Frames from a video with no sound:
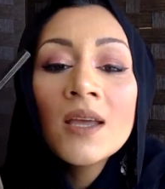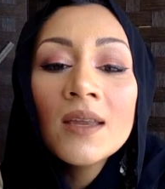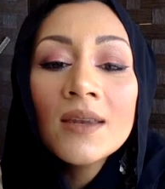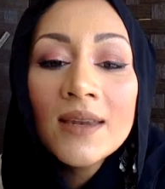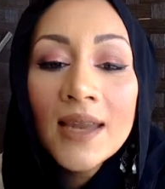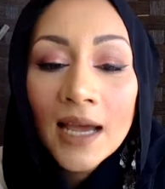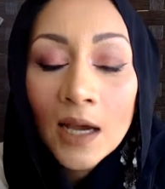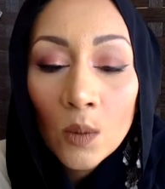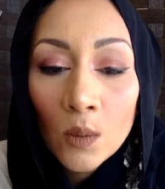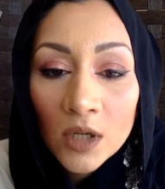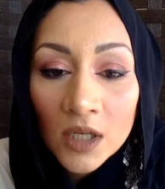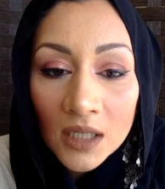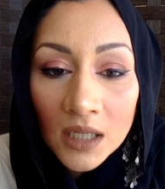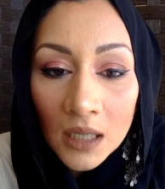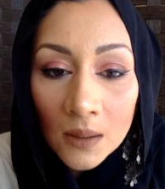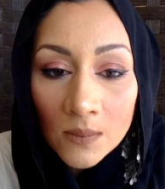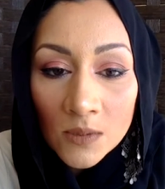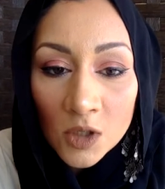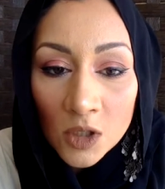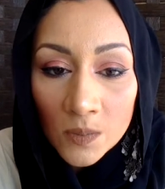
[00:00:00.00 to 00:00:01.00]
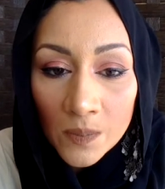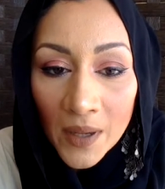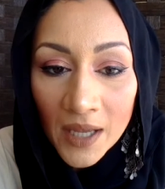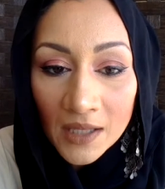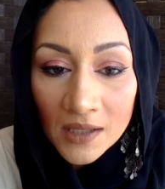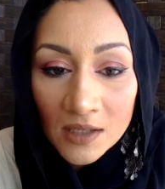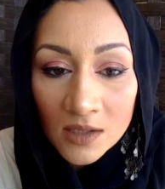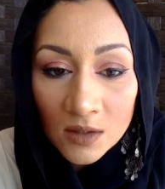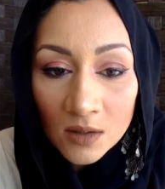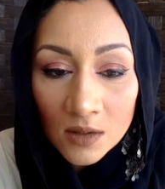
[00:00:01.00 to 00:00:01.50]
Now, when it comes to
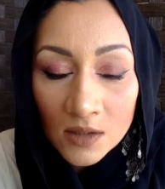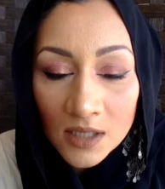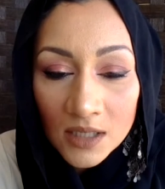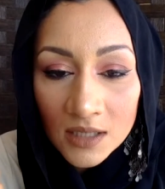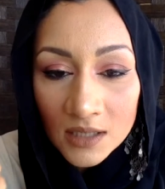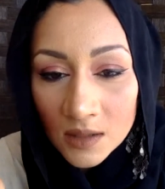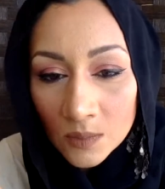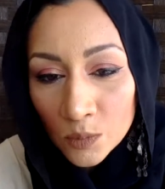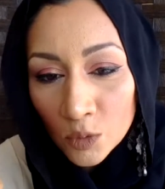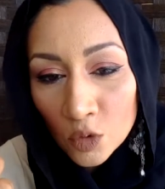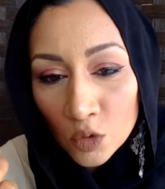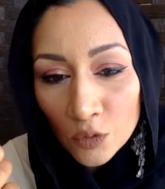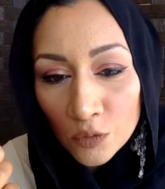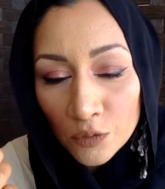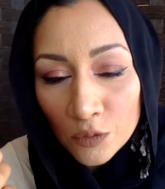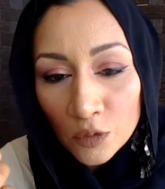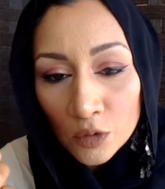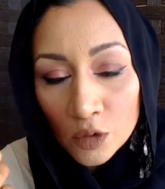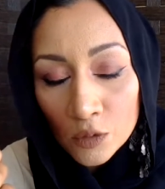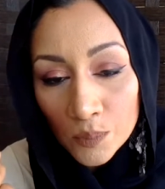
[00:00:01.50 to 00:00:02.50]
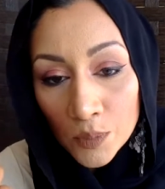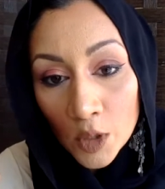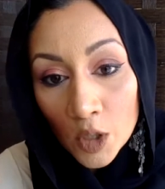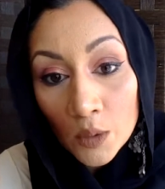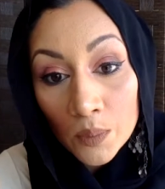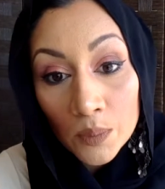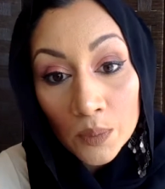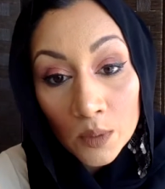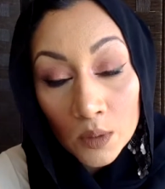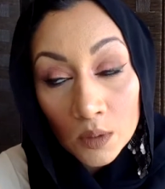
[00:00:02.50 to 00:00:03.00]
pencils, this is a beautiful
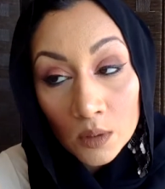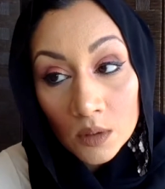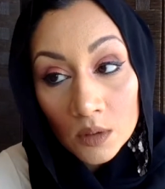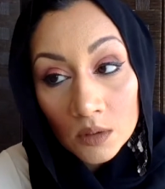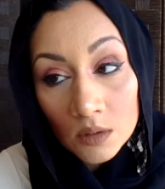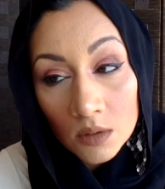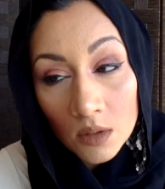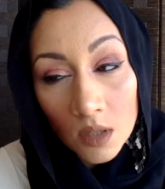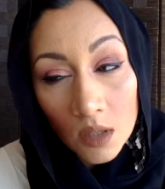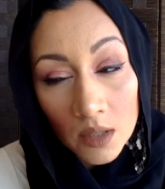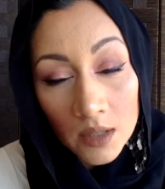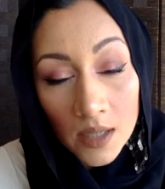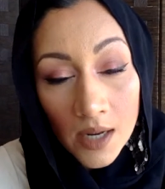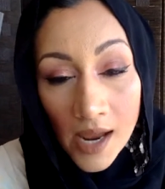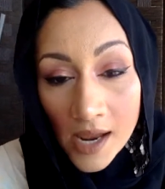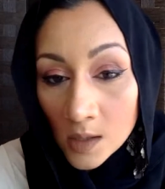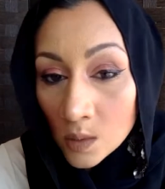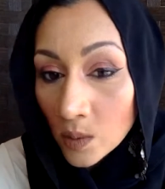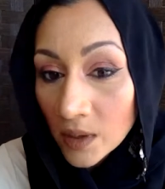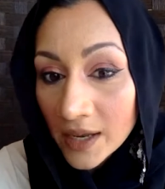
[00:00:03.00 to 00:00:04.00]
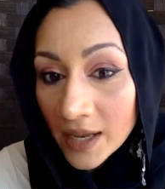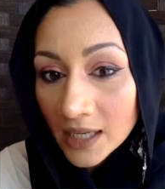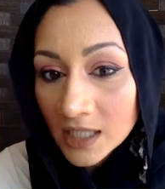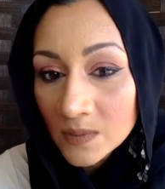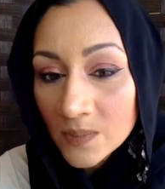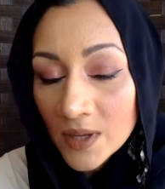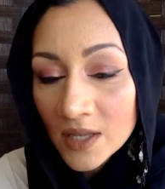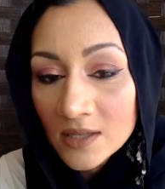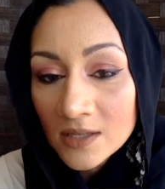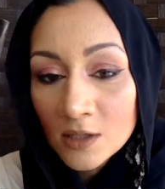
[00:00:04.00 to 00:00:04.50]
purple
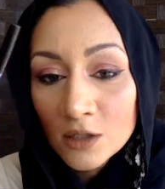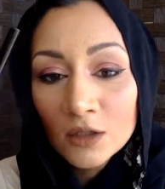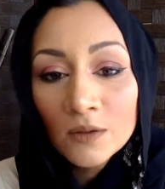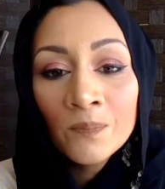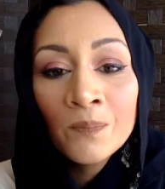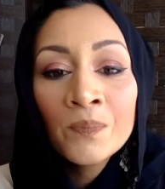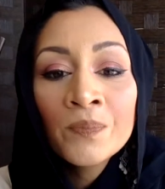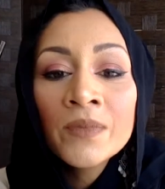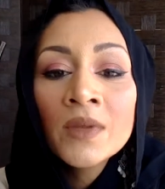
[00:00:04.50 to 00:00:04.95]
NYX pencil.